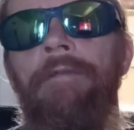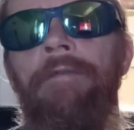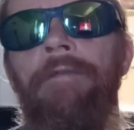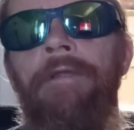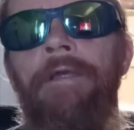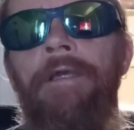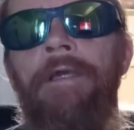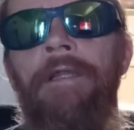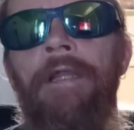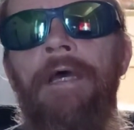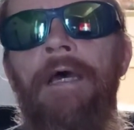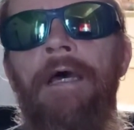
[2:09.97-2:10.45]

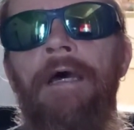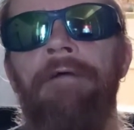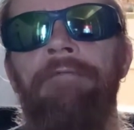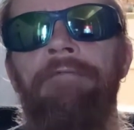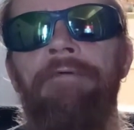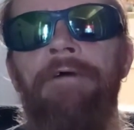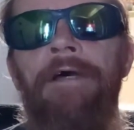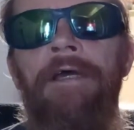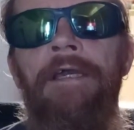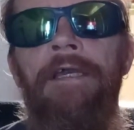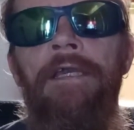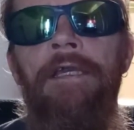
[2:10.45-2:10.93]
They're going to have
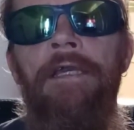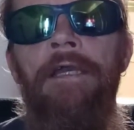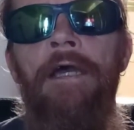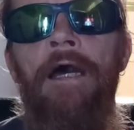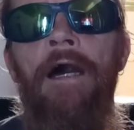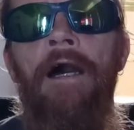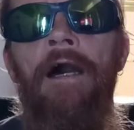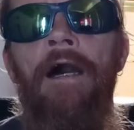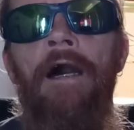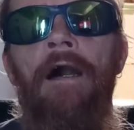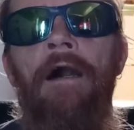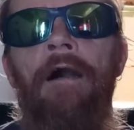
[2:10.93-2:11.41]
a
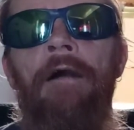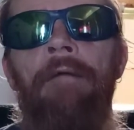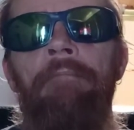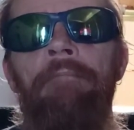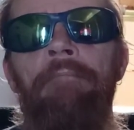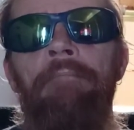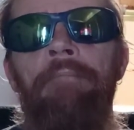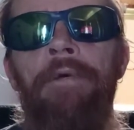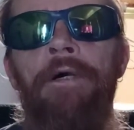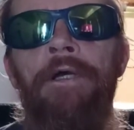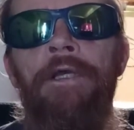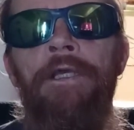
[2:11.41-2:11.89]
um,
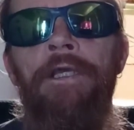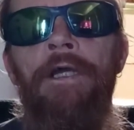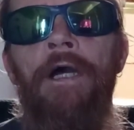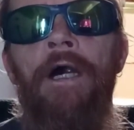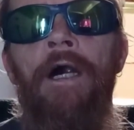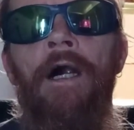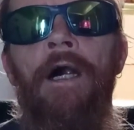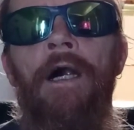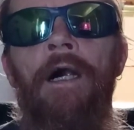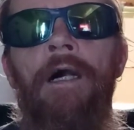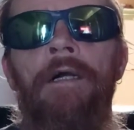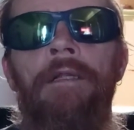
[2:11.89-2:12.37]

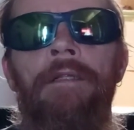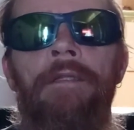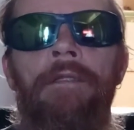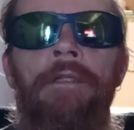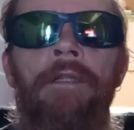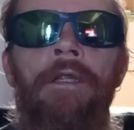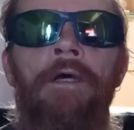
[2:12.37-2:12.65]
PR